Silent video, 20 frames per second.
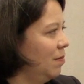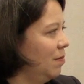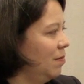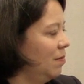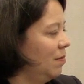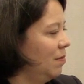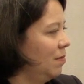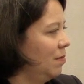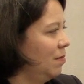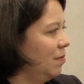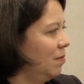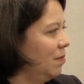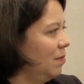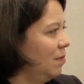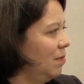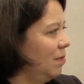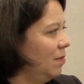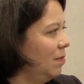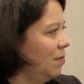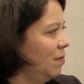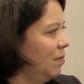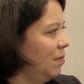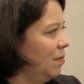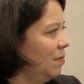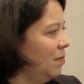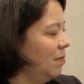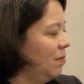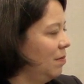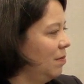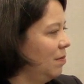
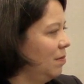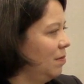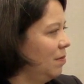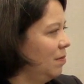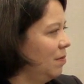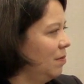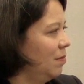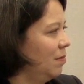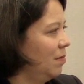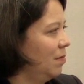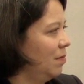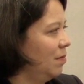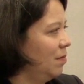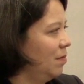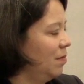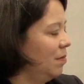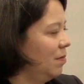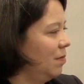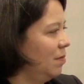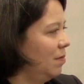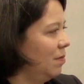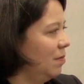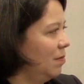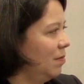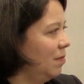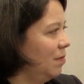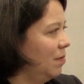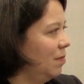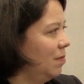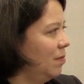
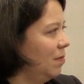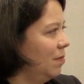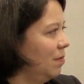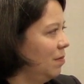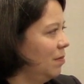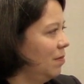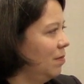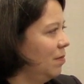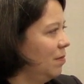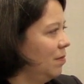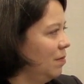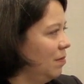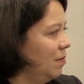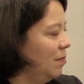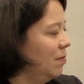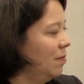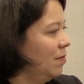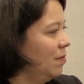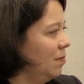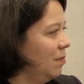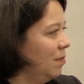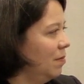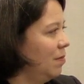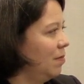(silent)